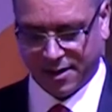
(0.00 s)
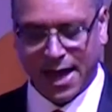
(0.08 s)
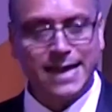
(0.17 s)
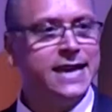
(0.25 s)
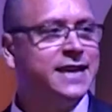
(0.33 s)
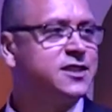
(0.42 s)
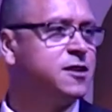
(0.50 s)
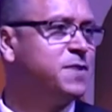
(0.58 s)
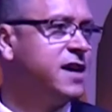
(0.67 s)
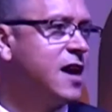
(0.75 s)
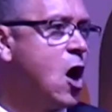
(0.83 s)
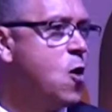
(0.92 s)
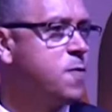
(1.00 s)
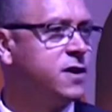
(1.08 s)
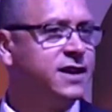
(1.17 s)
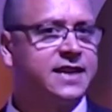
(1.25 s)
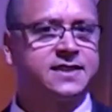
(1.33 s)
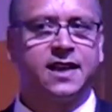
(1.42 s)
They need to be
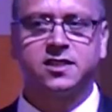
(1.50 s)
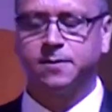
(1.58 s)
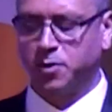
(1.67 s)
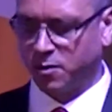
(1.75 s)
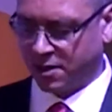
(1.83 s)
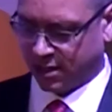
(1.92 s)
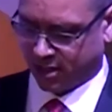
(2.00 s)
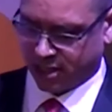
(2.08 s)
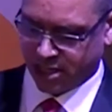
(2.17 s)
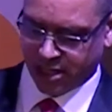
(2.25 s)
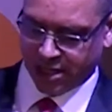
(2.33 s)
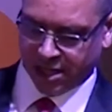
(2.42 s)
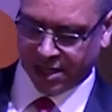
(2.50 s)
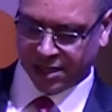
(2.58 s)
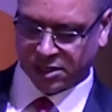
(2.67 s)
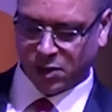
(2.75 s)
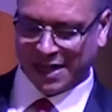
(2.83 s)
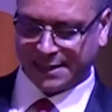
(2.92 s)
open and accessible
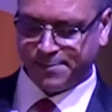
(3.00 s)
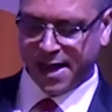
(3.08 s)
to as